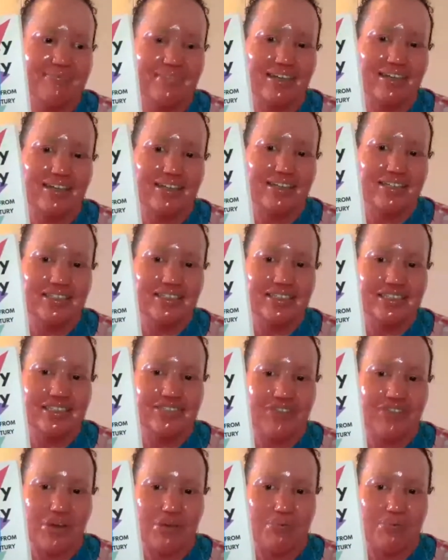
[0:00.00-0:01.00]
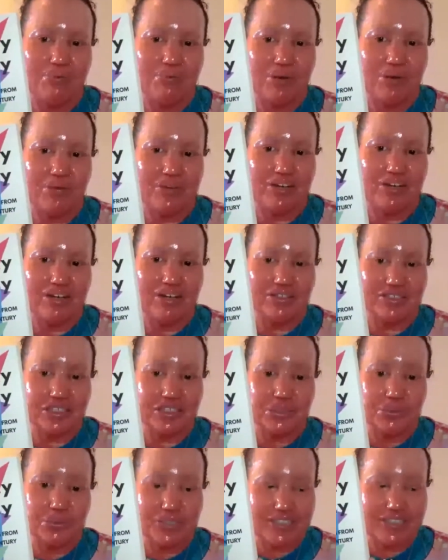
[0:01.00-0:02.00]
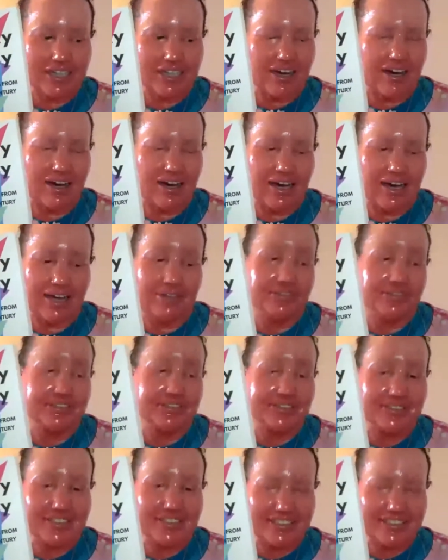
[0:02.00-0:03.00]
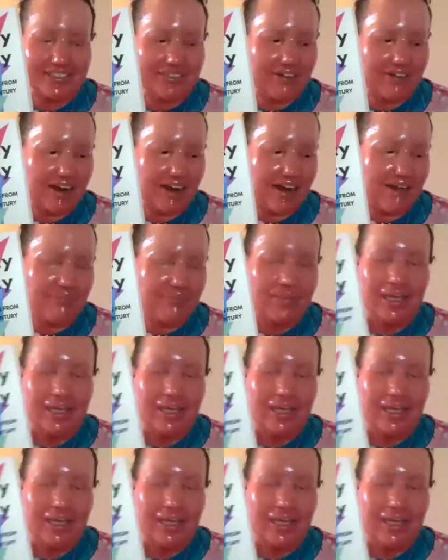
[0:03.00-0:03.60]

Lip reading: is very prominent on Twitter and also Instagram.